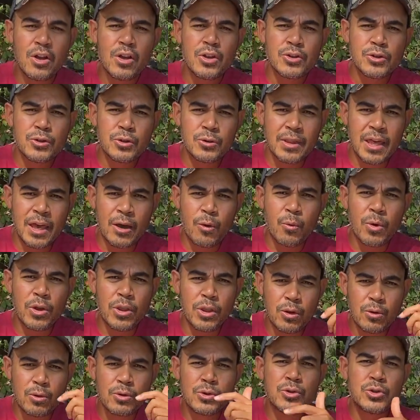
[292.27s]
so that when
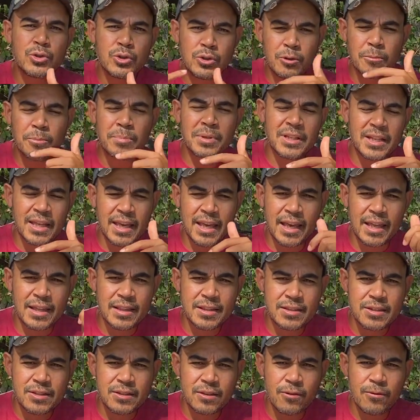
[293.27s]
you do
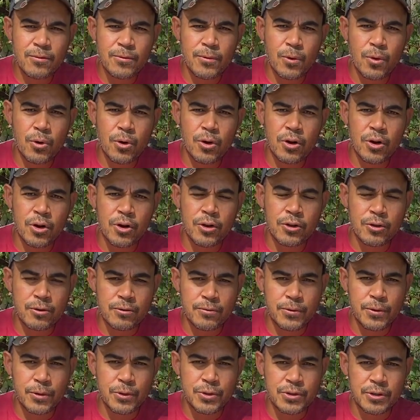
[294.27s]
plant for your
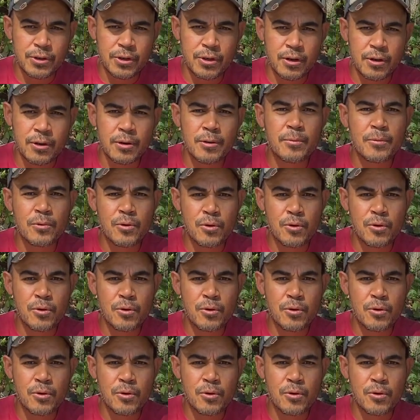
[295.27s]
future